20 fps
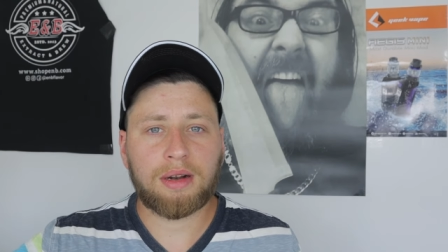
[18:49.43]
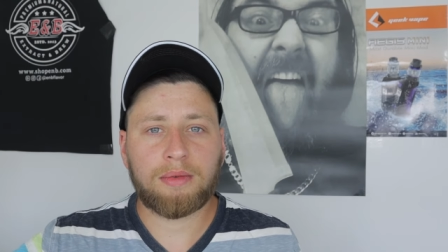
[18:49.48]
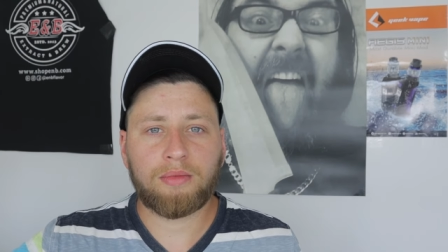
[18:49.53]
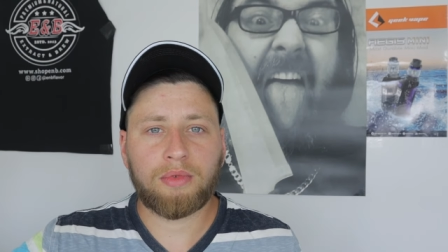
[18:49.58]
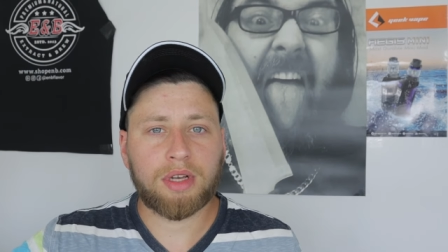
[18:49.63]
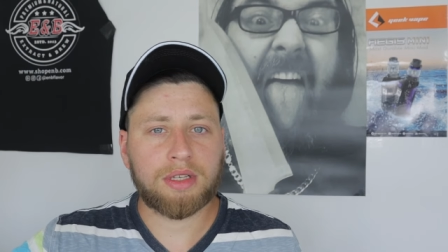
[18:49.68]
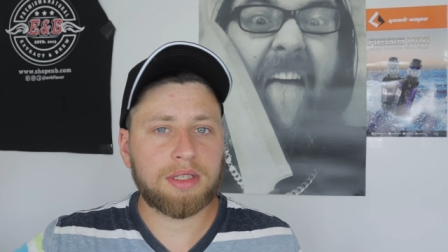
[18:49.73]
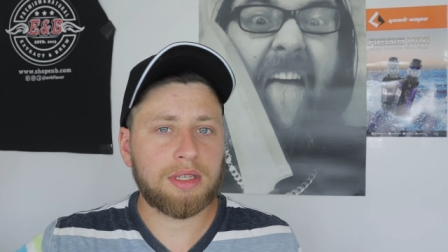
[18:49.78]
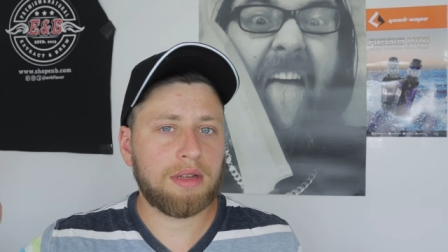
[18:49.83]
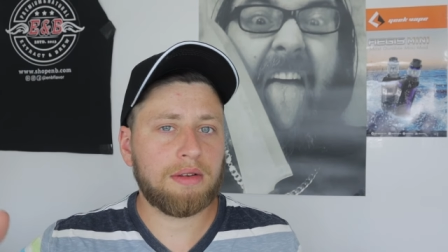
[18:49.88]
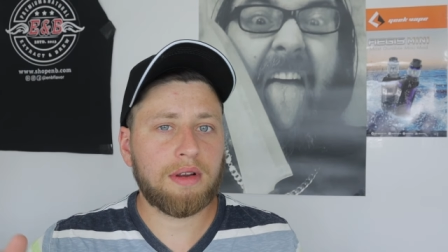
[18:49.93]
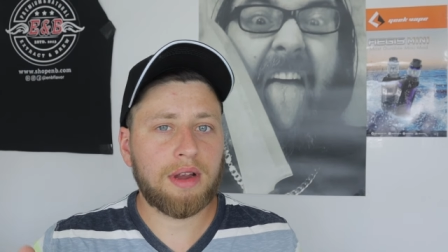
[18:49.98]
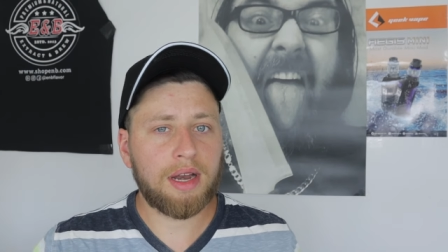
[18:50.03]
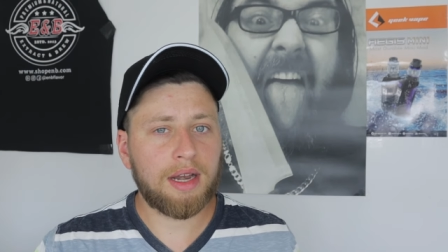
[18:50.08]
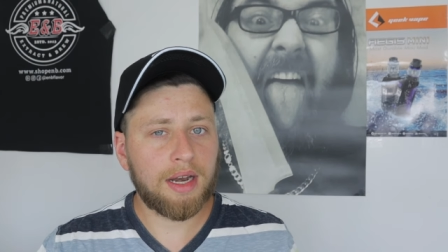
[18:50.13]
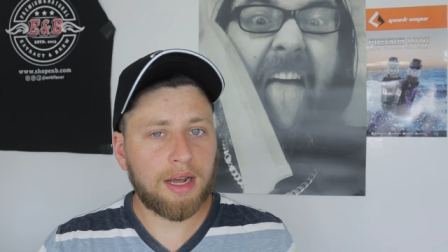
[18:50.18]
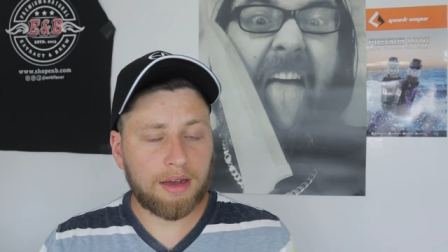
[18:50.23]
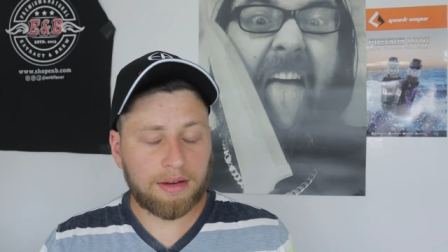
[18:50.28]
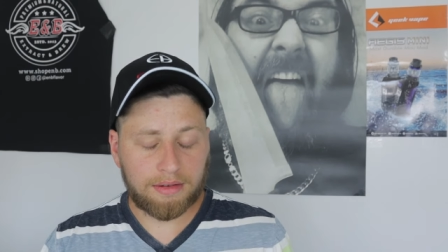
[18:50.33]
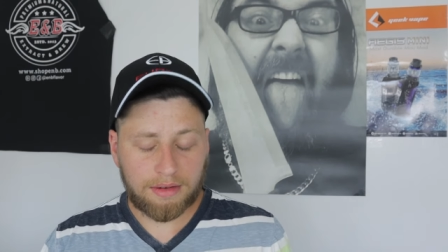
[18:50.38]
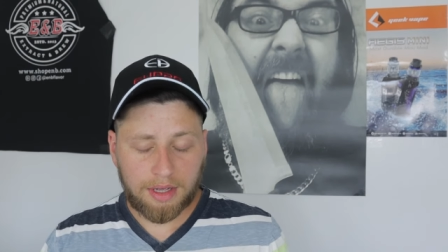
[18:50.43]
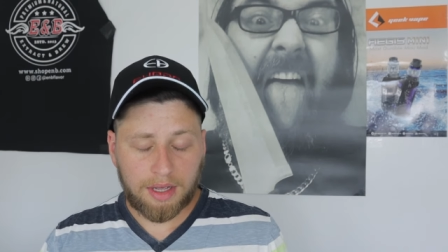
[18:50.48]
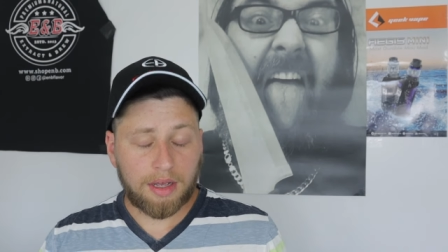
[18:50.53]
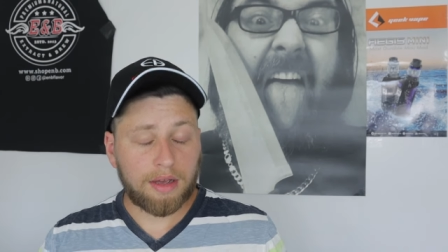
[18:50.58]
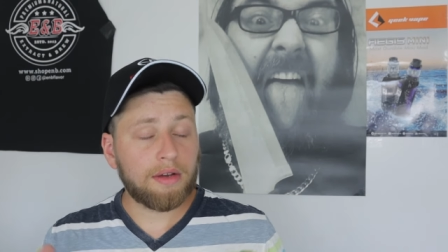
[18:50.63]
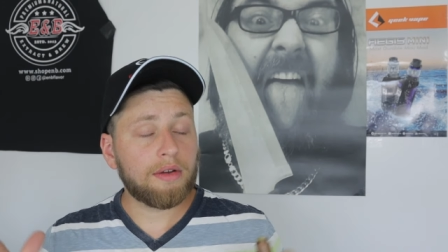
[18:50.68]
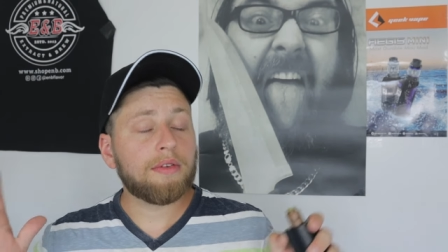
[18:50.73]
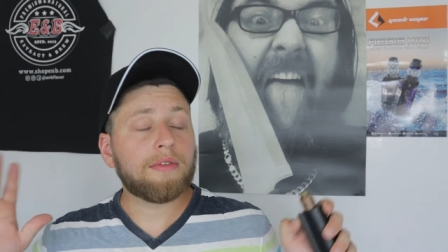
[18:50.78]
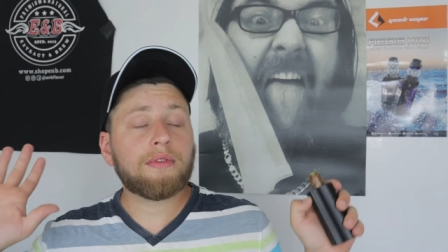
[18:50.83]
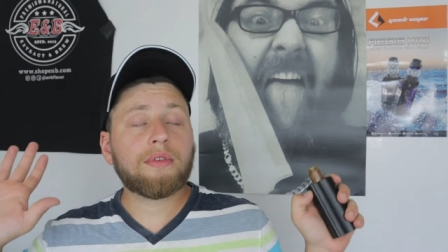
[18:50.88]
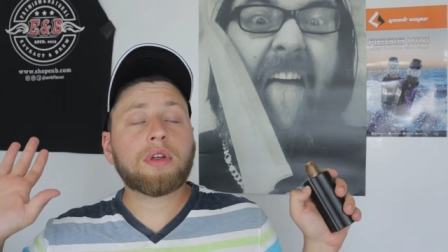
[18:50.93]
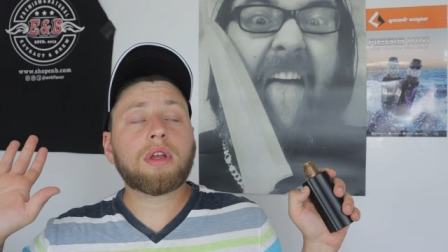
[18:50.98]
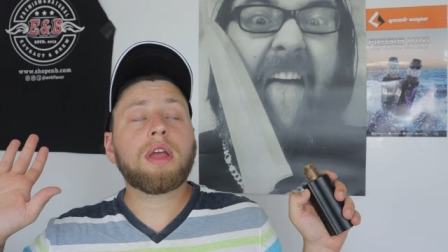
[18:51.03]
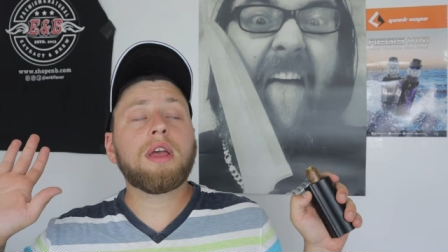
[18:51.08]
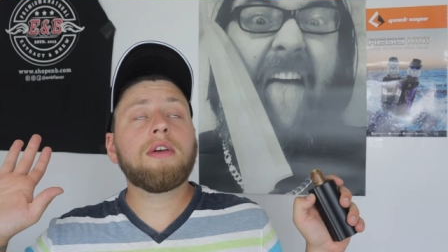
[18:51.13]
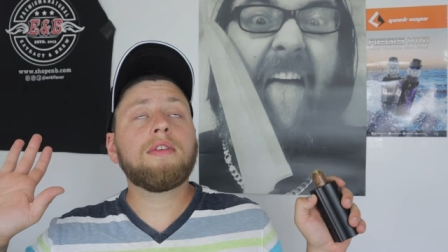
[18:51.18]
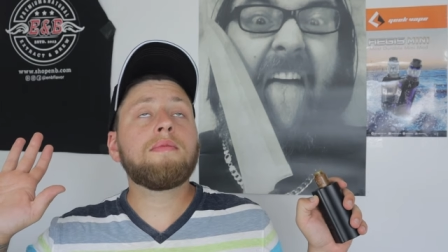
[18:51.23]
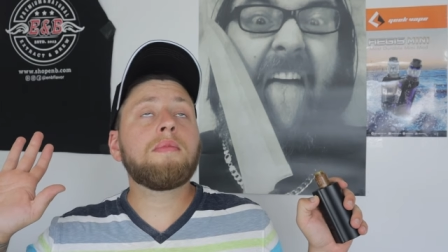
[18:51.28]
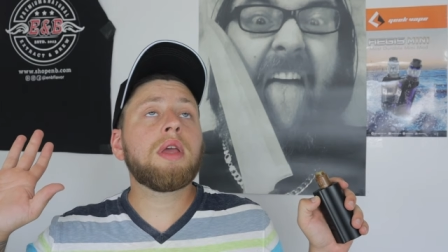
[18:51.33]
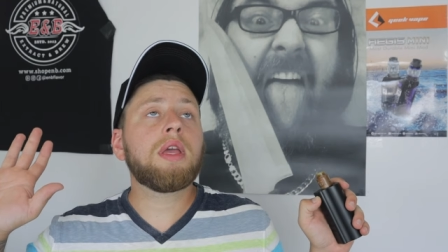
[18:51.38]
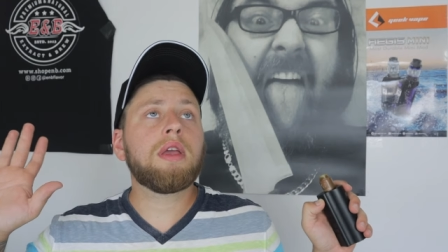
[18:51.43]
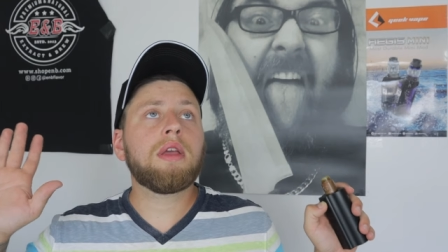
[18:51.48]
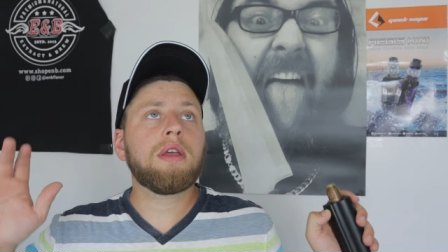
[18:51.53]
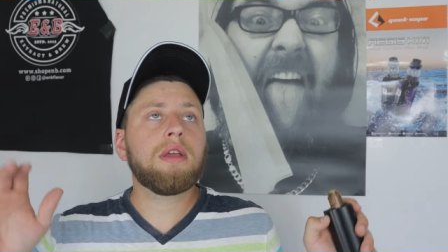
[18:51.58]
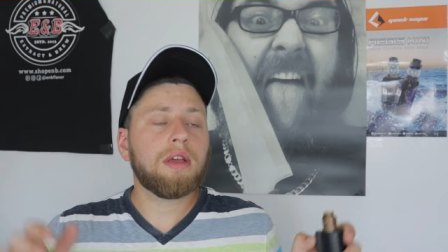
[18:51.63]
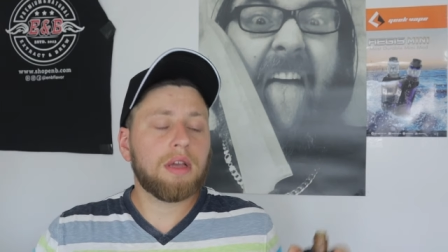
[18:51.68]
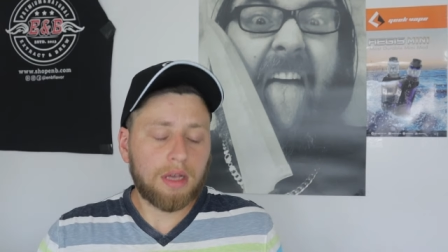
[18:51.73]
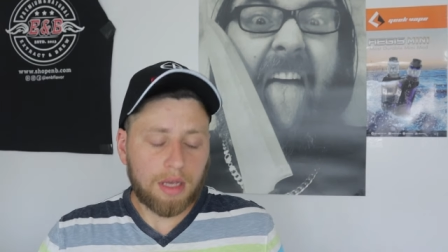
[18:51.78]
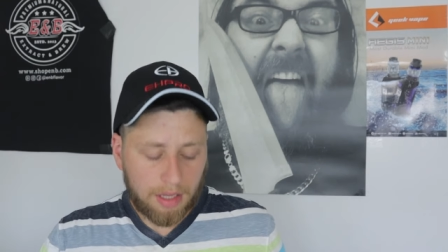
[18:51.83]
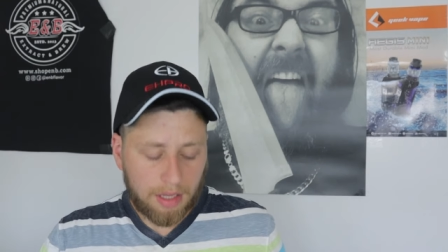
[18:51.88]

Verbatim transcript: I'm rusty right now. Forgive me.